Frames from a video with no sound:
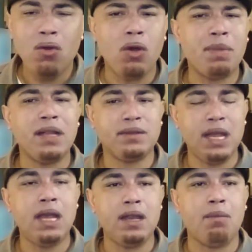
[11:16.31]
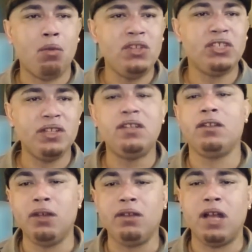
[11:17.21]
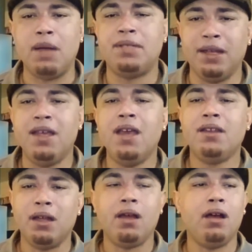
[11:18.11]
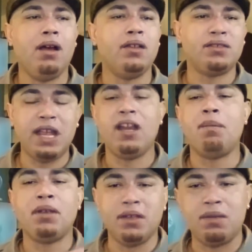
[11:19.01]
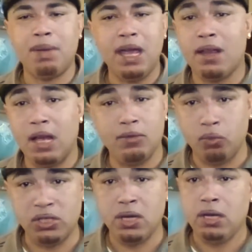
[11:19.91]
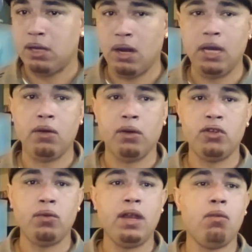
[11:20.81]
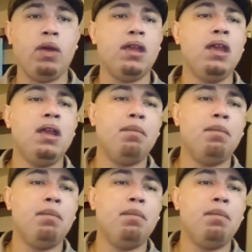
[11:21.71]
No, I'm not saying that, but we just need the good cops to uh, stand up against the bad cops, which they ain't gonna do anyway.